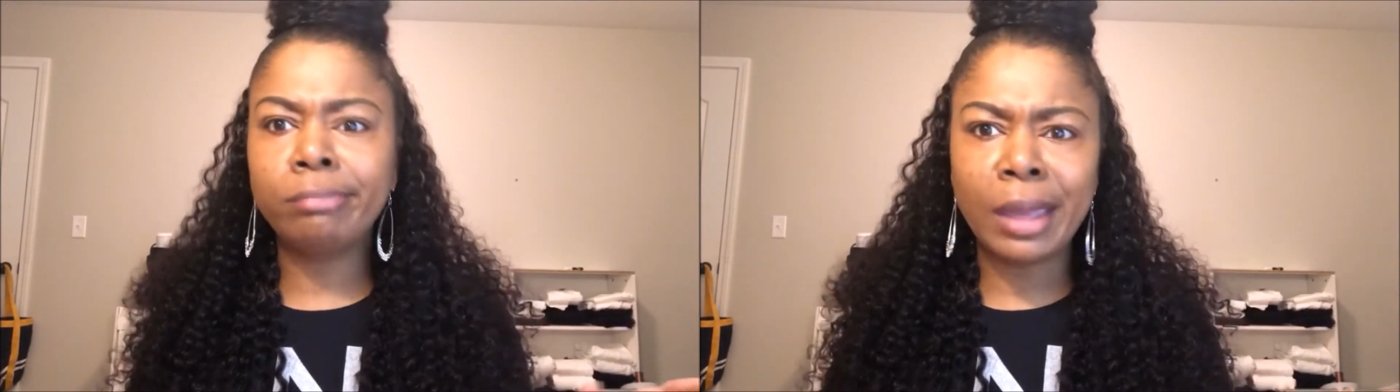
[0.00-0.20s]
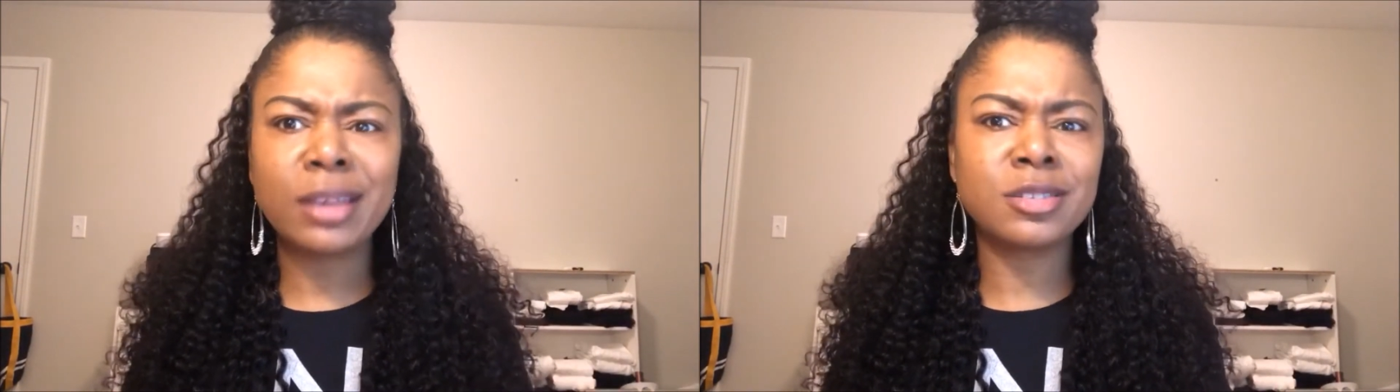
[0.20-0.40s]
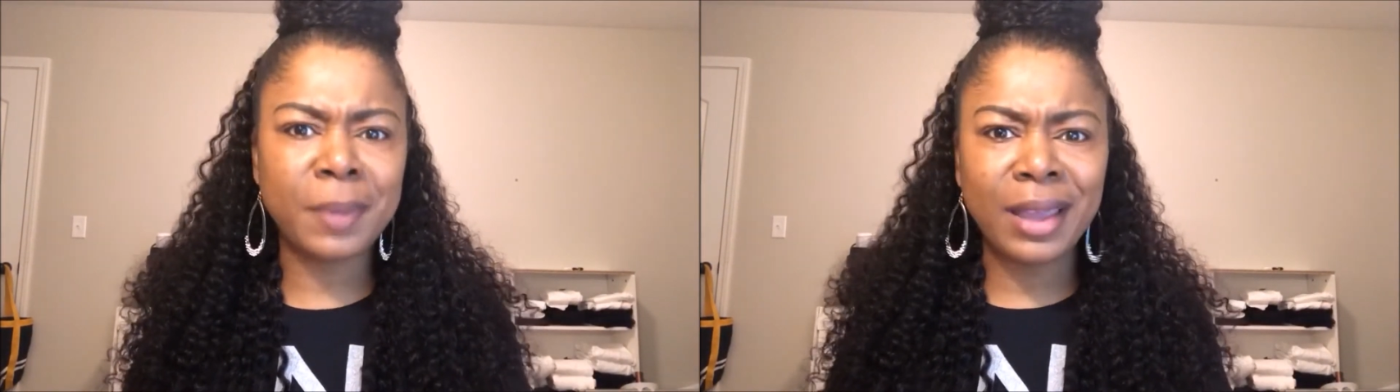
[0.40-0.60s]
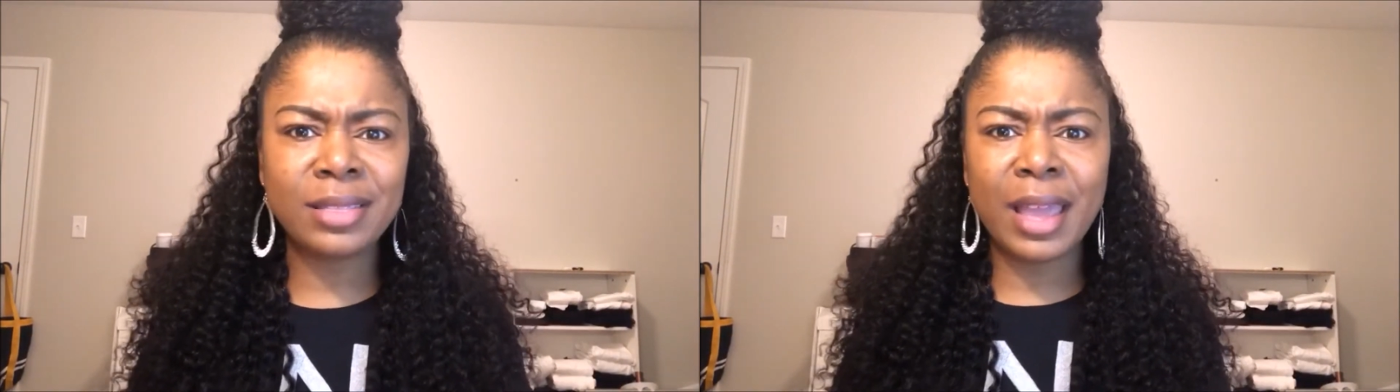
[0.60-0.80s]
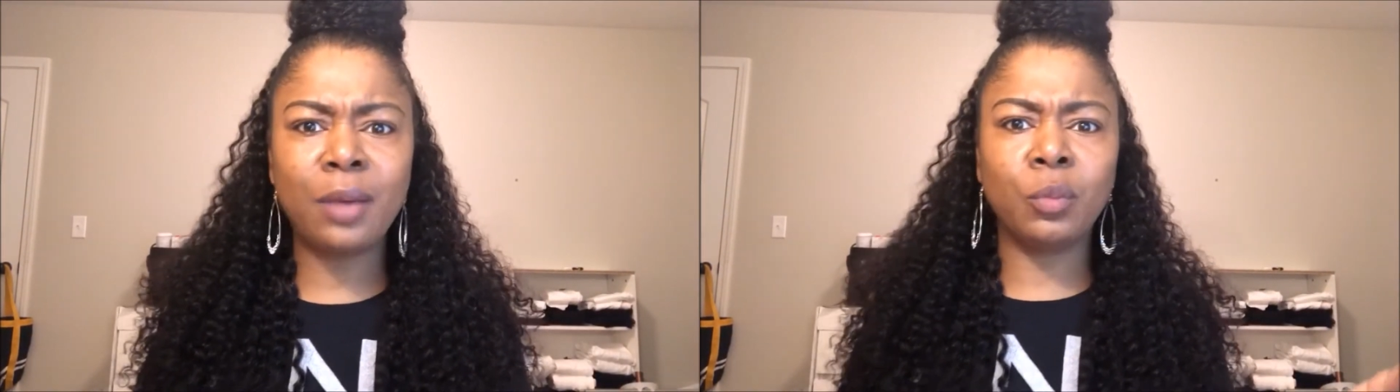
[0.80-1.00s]

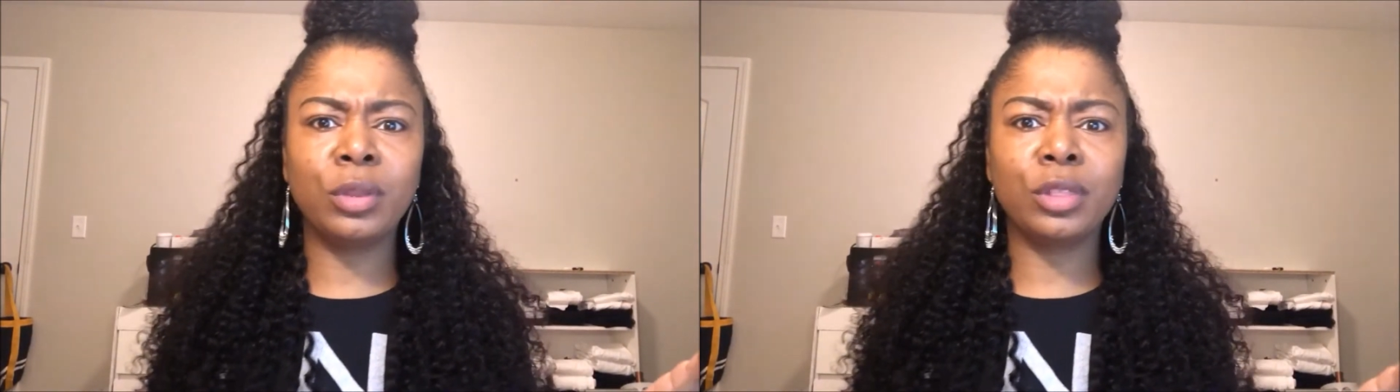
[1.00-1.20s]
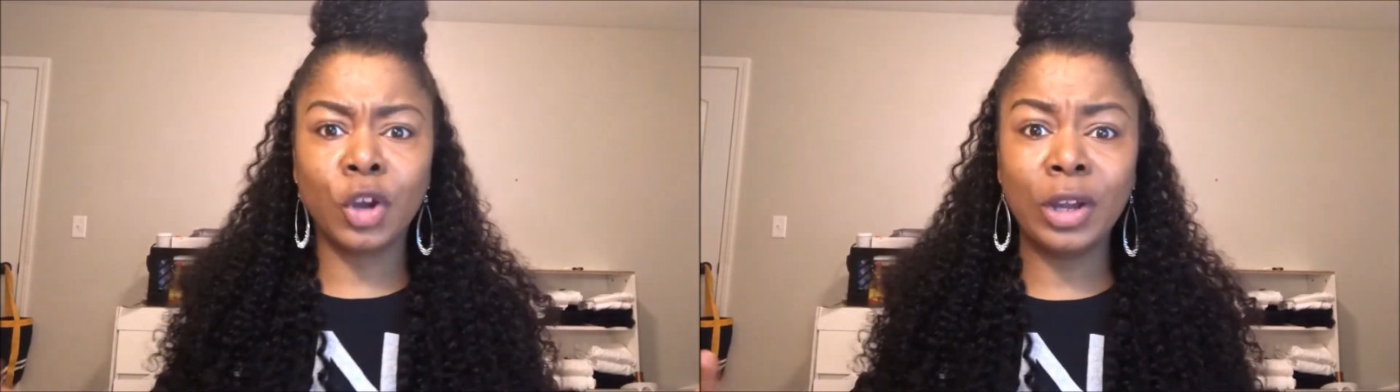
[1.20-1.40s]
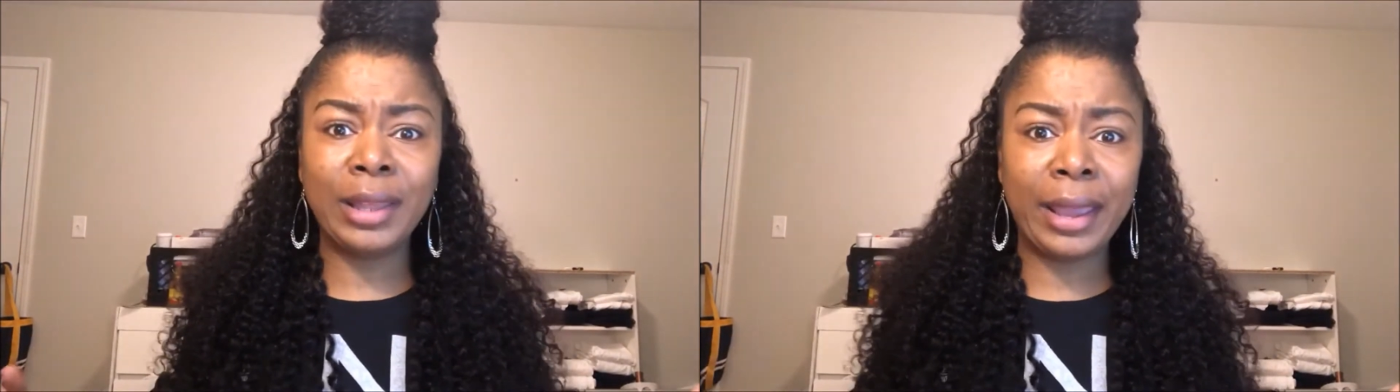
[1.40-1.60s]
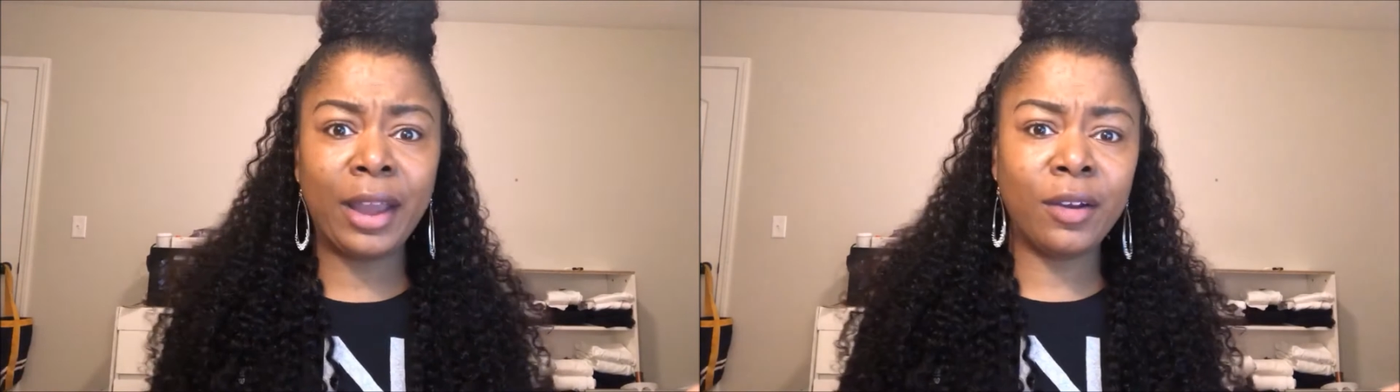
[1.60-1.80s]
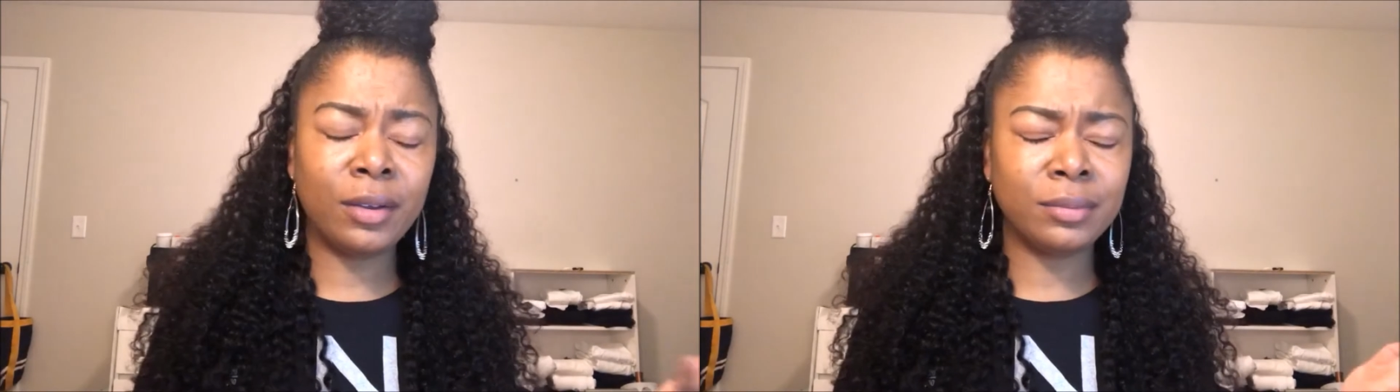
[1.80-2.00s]
expect that with curly
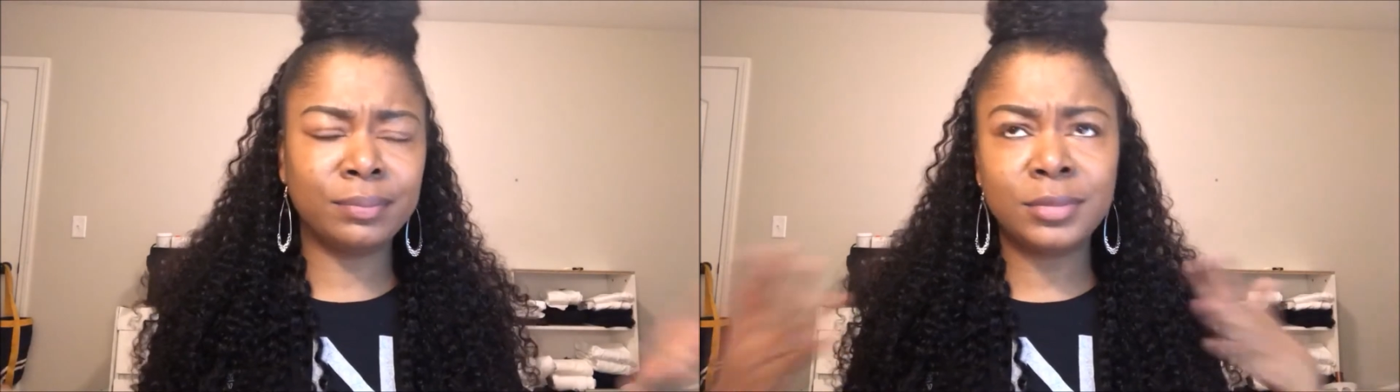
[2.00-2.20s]
hair.